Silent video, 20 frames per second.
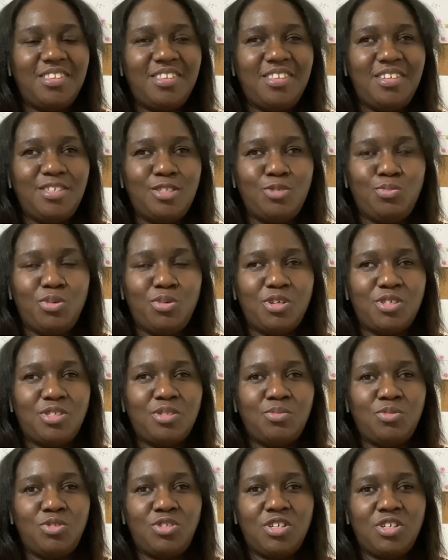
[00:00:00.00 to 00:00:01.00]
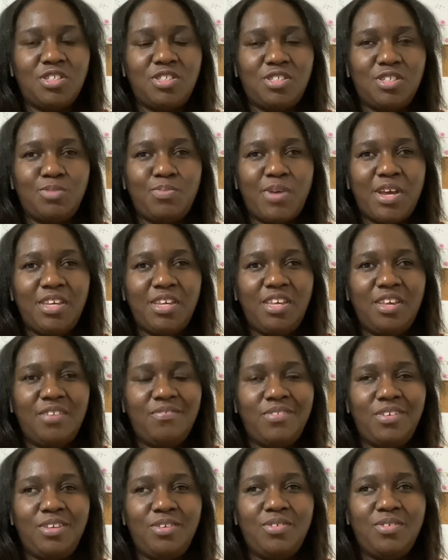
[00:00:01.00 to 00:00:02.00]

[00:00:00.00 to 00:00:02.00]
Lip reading: these books some justice by giving you